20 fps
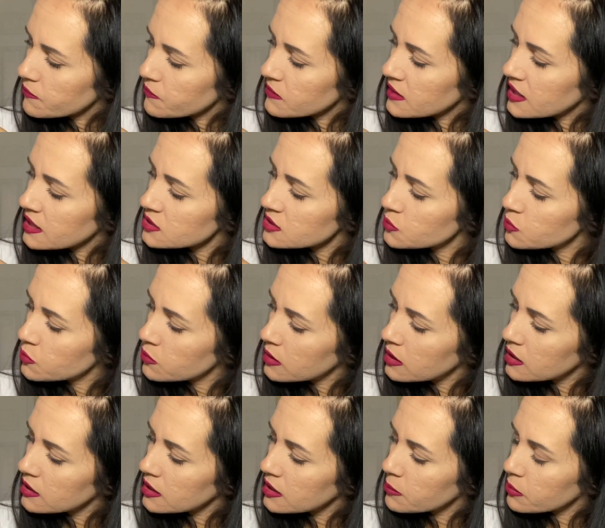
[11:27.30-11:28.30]
That's
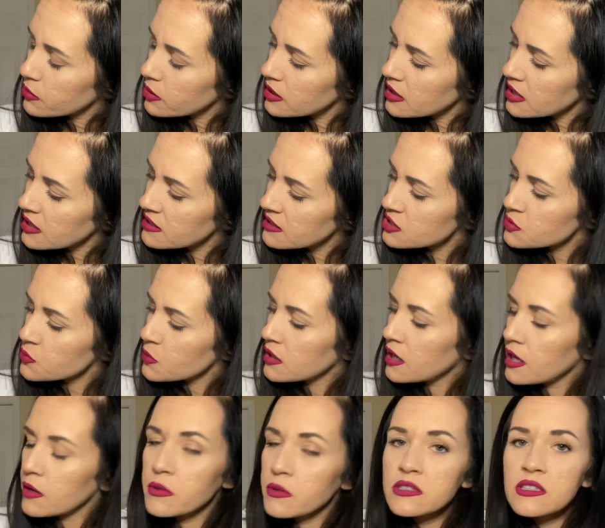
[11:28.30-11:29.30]
really pretty. This one
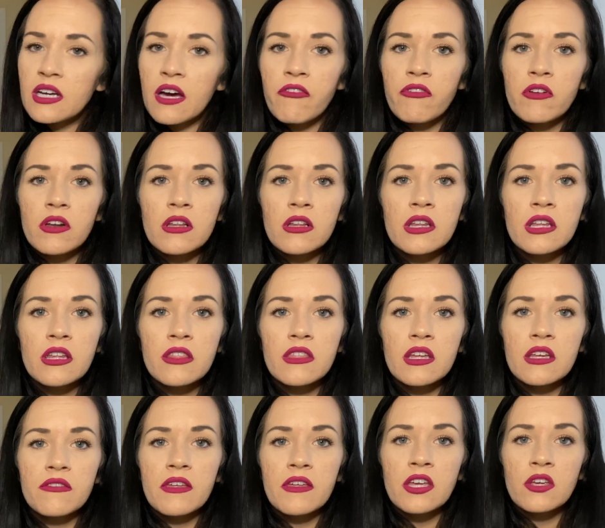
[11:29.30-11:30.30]
I would definitely
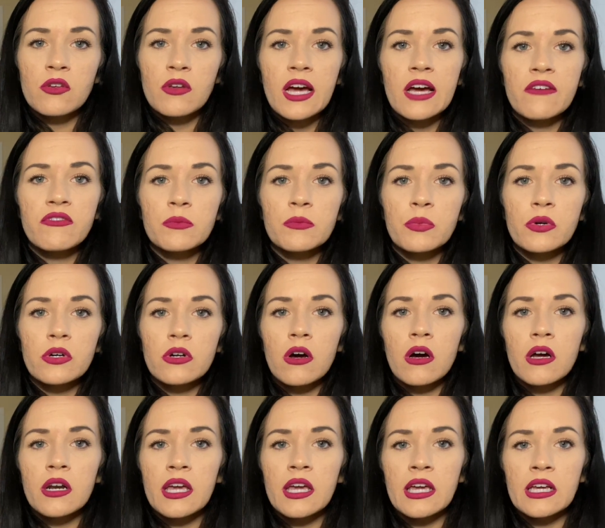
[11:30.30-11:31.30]
think that you'd have to put
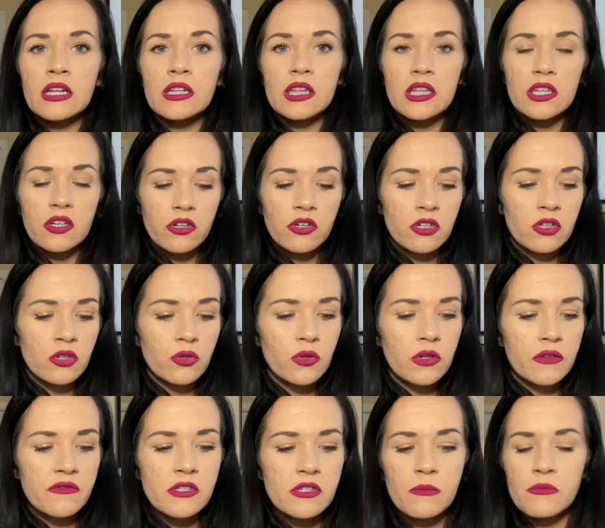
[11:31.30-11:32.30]
on a glitter glue
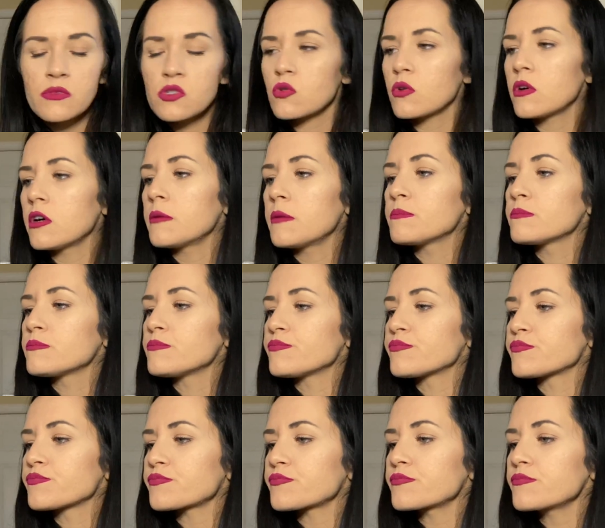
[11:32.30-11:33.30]
of some sort.
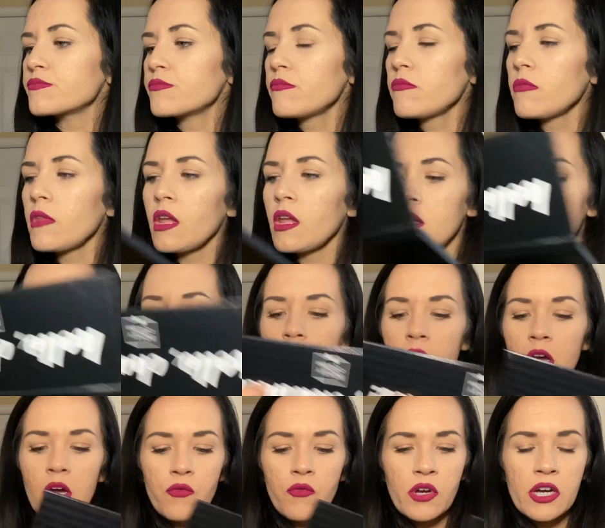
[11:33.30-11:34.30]

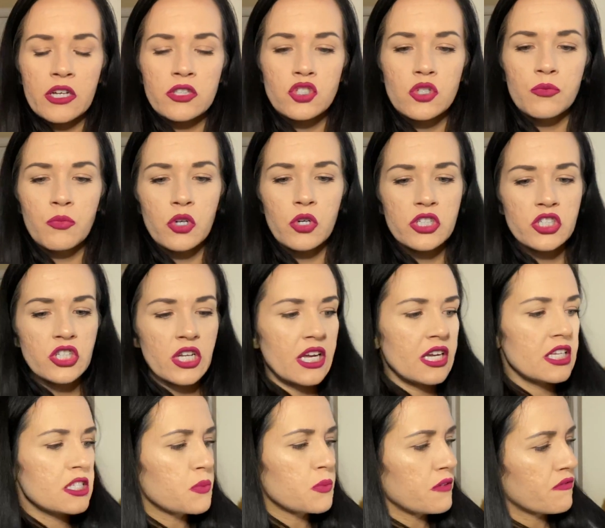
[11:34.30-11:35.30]
We got two more
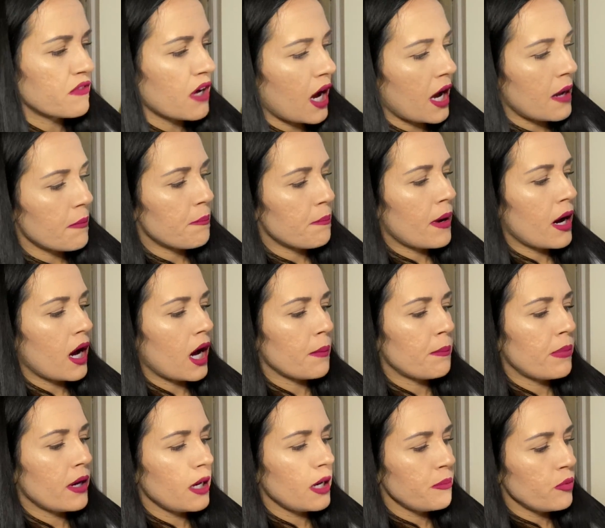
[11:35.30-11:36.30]
shades. We've got Pop
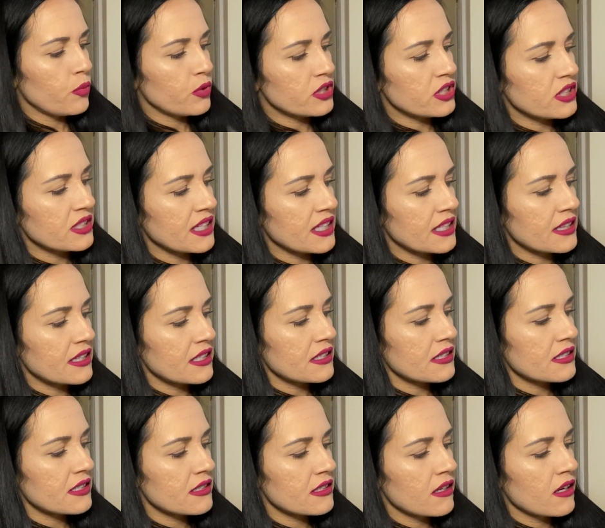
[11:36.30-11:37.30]
Up, which is like
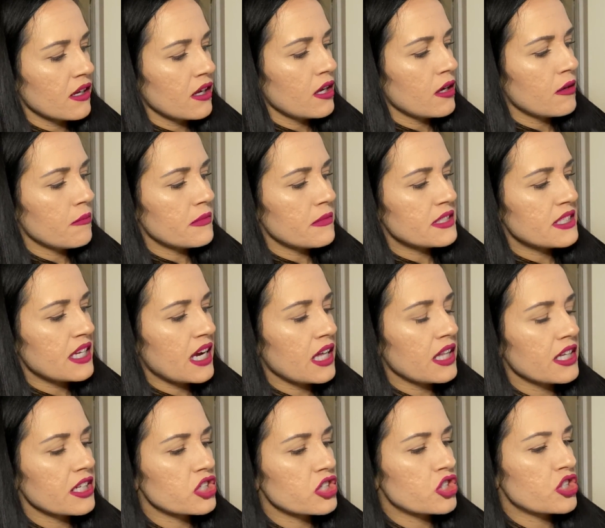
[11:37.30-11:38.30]
this
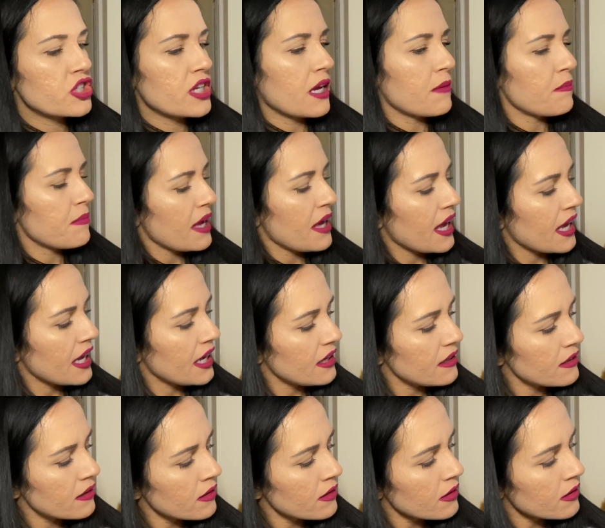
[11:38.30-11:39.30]
metallic
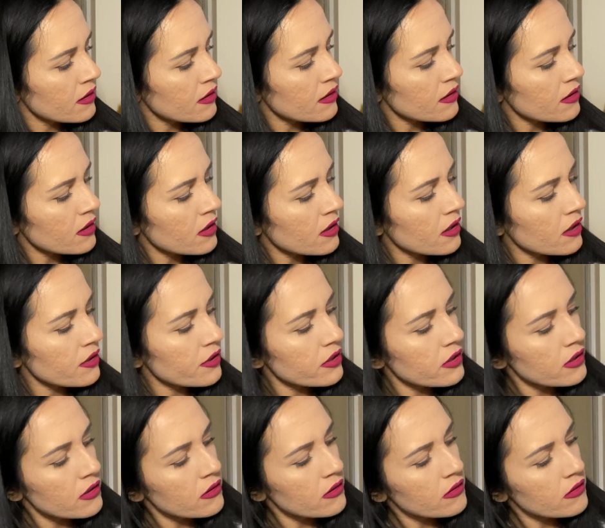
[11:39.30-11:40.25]
champagne color.